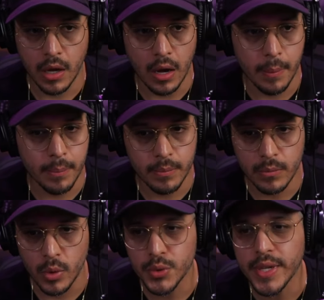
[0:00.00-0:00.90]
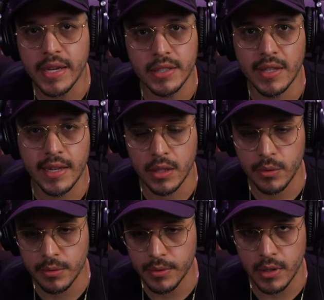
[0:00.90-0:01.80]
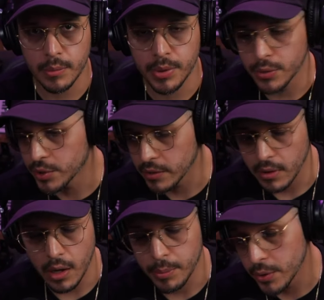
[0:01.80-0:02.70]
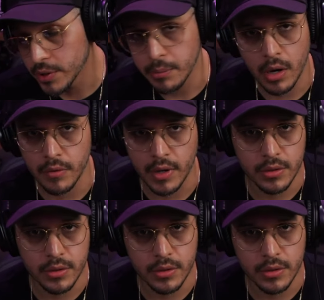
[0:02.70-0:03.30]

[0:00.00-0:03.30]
once we get into like the producing part of it,